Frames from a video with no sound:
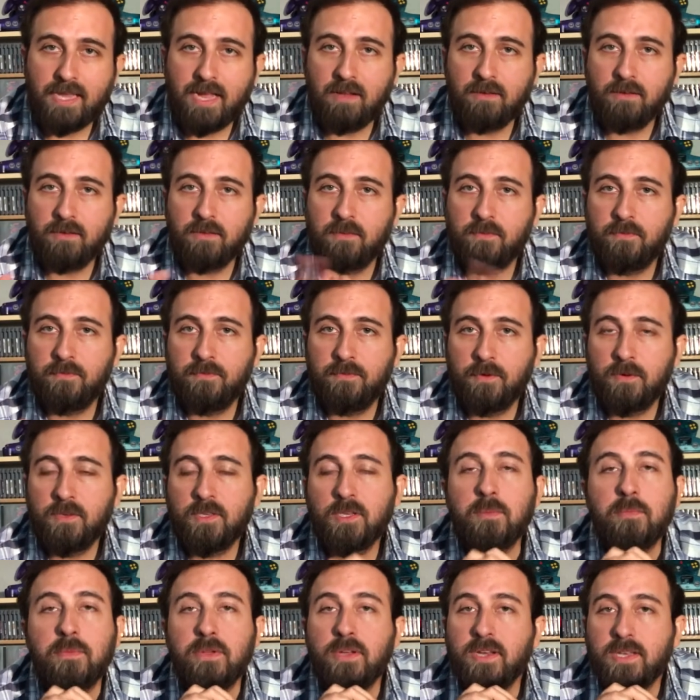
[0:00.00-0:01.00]
down to the
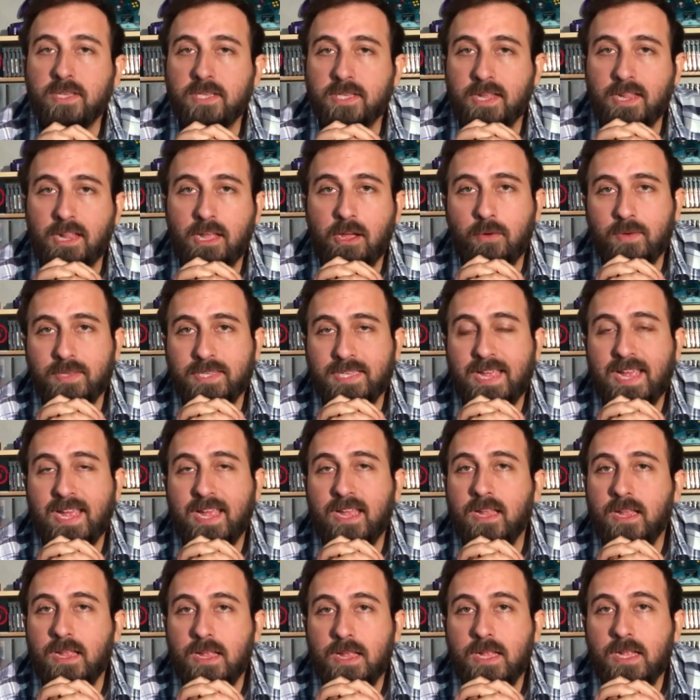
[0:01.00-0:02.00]
first community sale I was
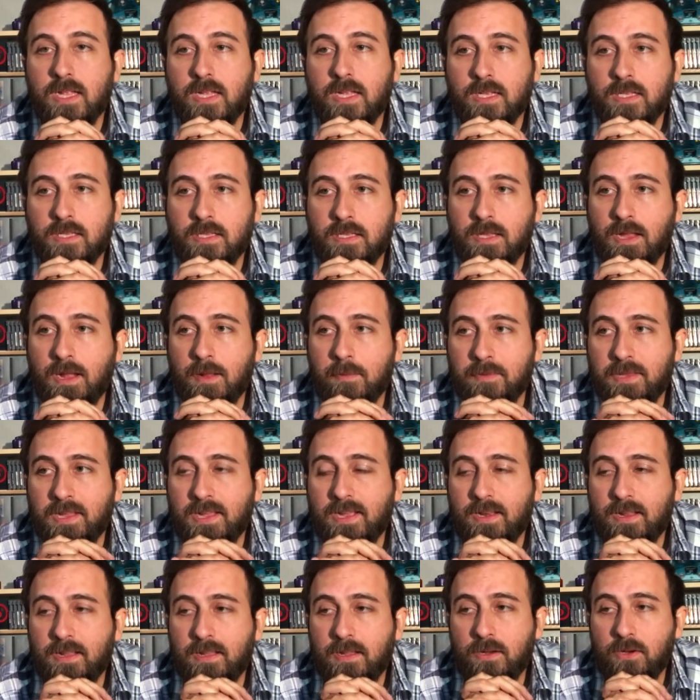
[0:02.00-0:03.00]
at, stopped
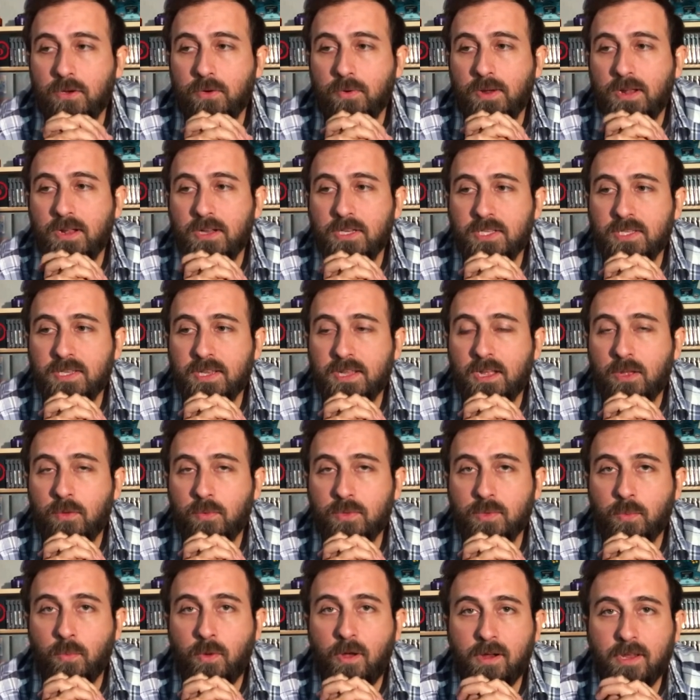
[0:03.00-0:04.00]
at a garage sale,
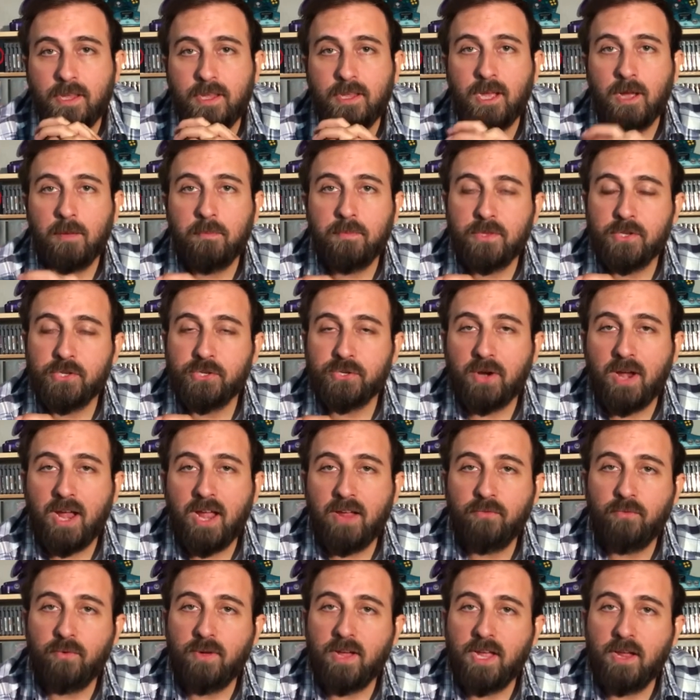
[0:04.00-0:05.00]
was walking up the
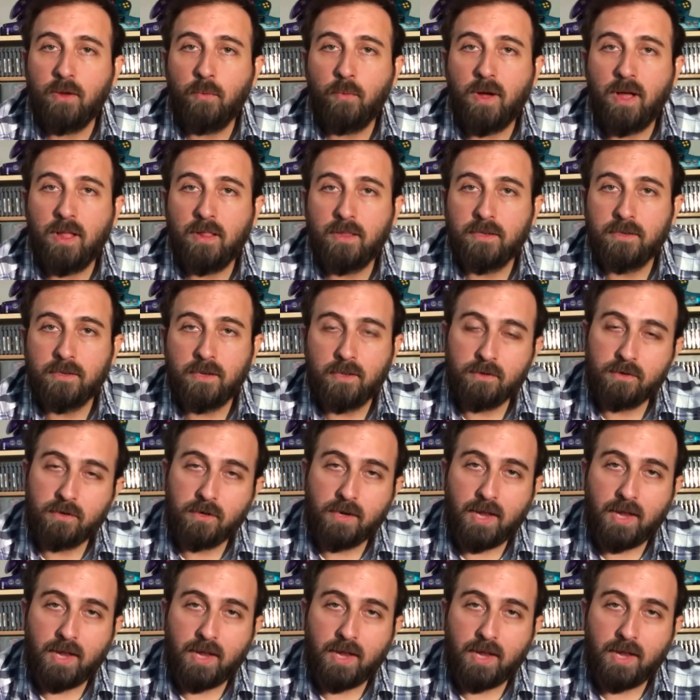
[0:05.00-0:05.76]
driveway while another